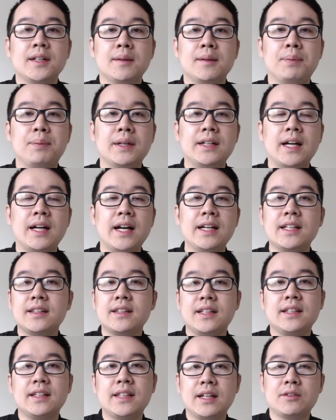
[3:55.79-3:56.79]
But I didn't
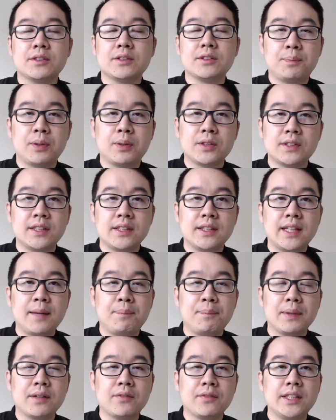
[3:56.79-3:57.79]
think that was personally that
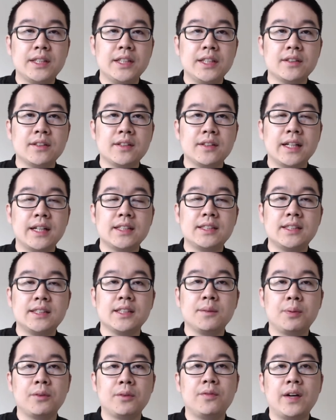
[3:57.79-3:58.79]
big of a deal, and it
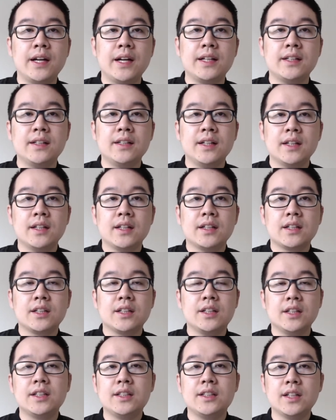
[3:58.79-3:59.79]
still provided
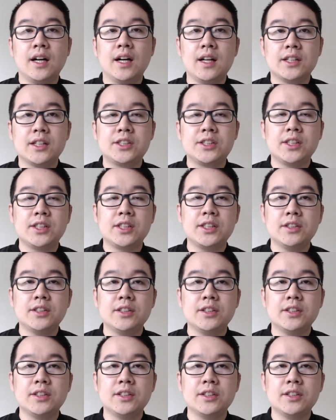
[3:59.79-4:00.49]
good knowledge to use